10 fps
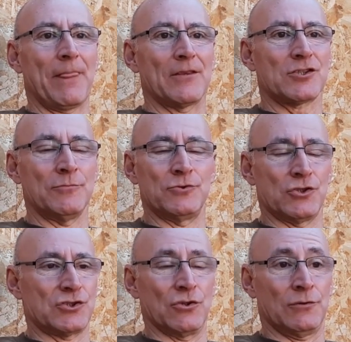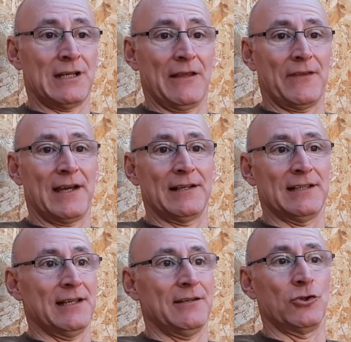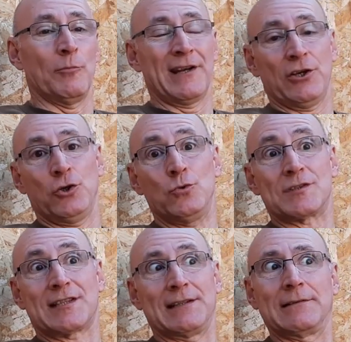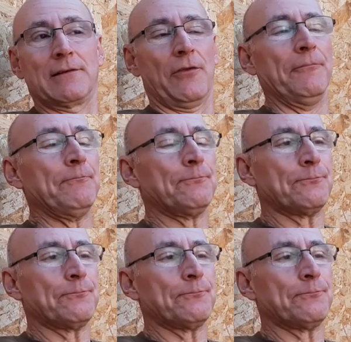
Some just don't like the idea, no matter who's killed them,